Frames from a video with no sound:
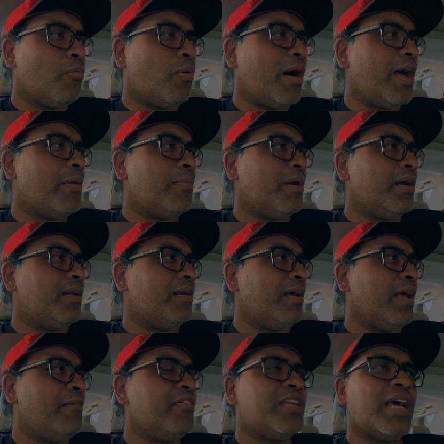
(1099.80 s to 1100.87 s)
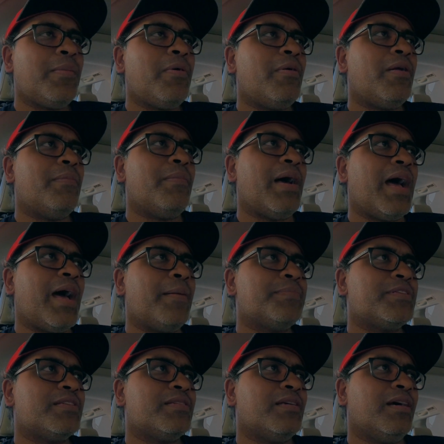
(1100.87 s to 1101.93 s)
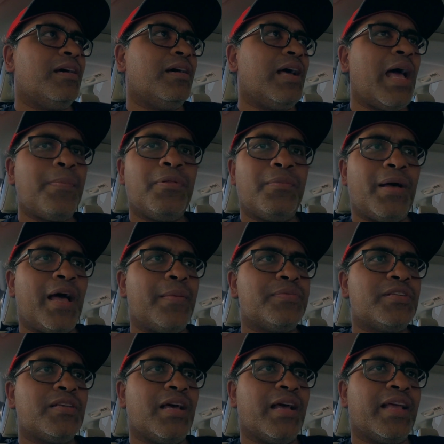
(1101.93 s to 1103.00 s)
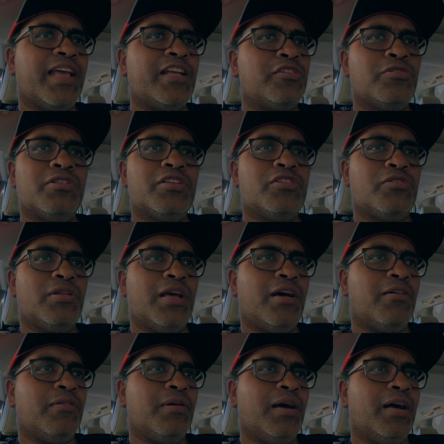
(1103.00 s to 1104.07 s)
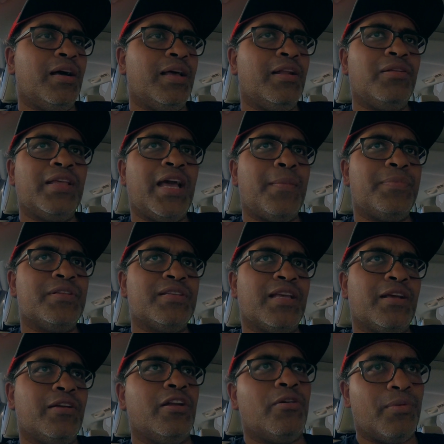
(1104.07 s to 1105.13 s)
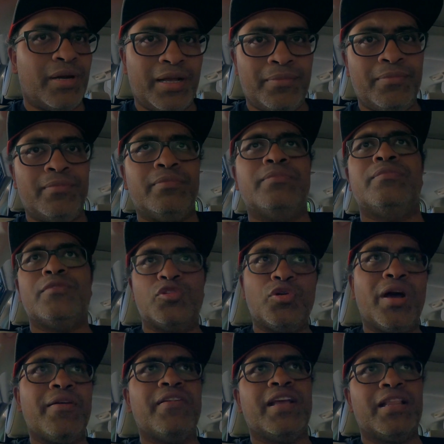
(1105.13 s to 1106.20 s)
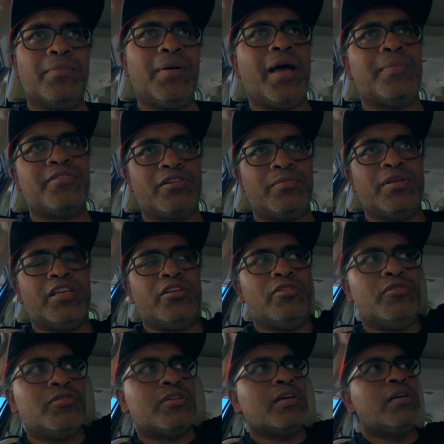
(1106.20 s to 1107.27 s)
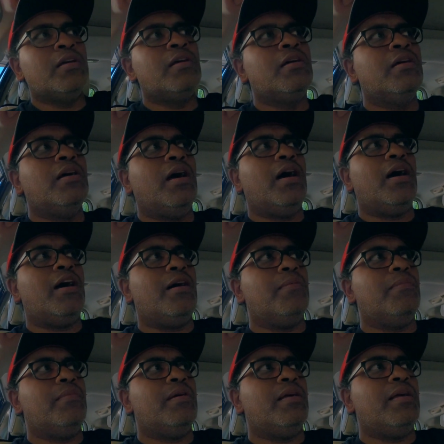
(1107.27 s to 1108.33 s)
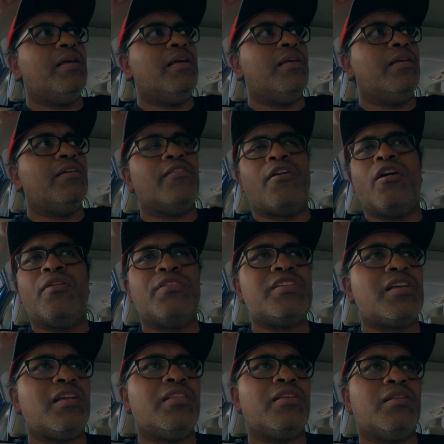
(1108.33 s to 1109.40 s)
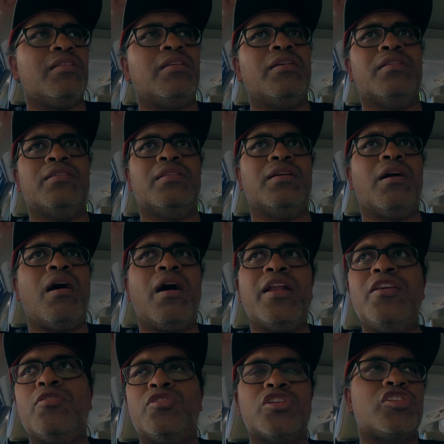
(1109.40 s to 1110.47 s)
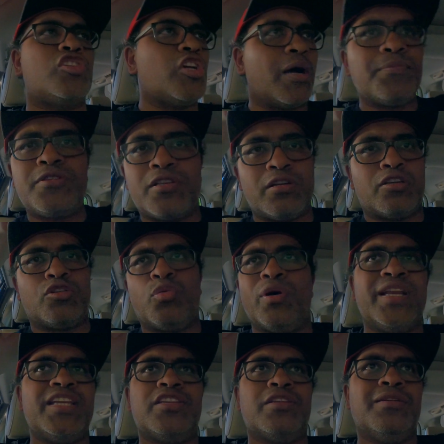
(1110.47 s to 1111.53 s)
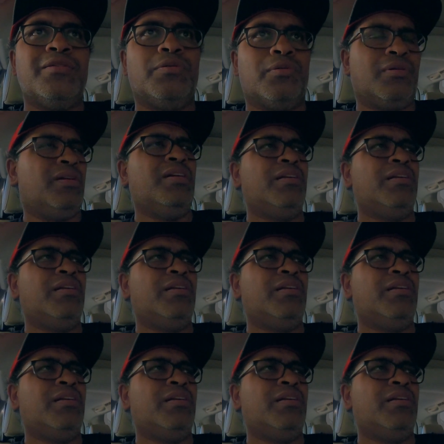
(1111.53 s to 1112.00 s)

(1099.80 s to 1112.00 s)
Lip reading: why, but every time I'm on Maps, Apple Maps, I can't show this to you now, it only happens, like, you know, when I'm driving and the maps are being used, all of a sudden the audio just jumps to 22.